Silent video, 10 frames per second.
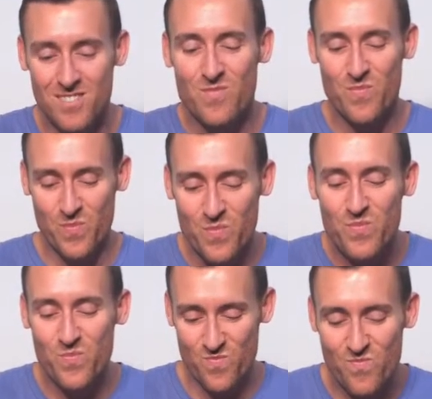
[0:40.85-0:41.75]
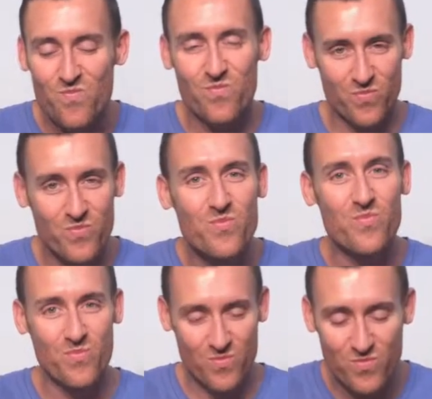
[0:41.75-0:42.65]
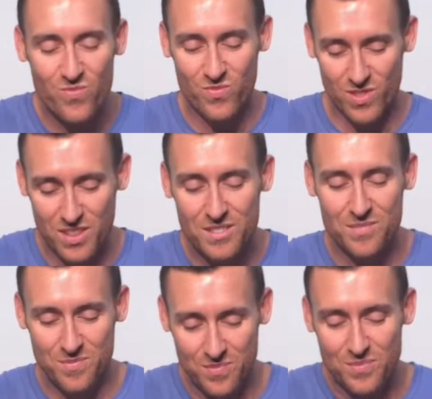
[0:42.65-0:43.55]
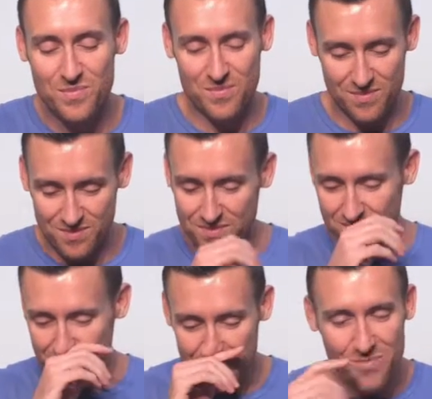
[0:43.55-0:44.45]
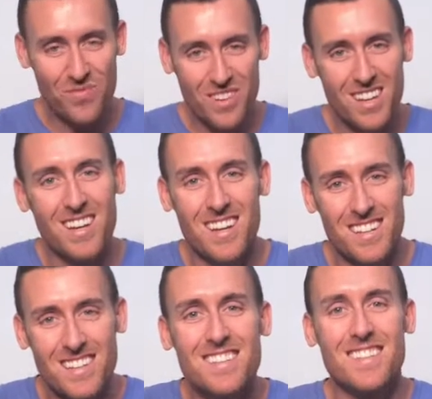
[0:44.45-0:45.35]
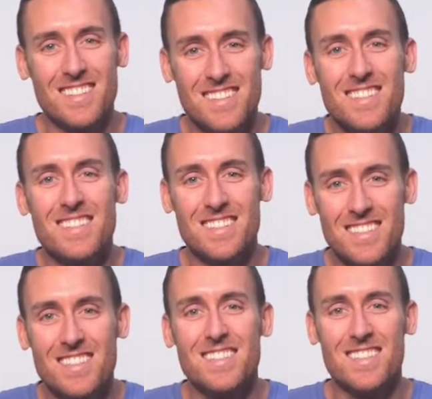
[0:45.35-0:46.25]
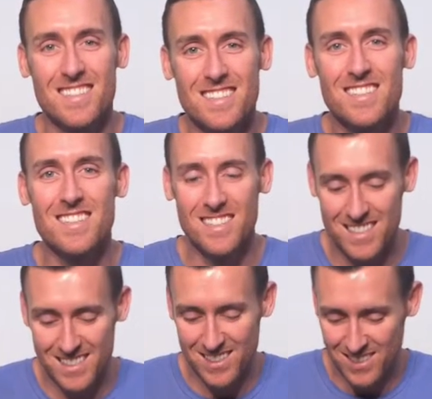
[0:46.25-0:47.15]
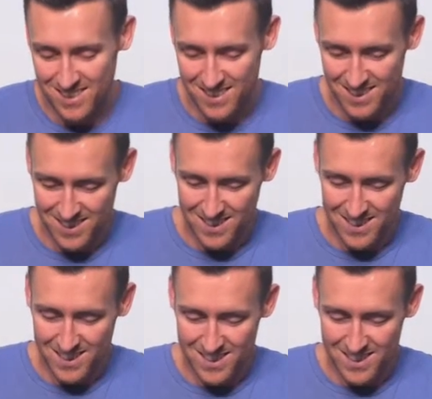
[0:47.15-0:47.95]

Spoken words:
I can't be the only one that's been trapped inside the situation.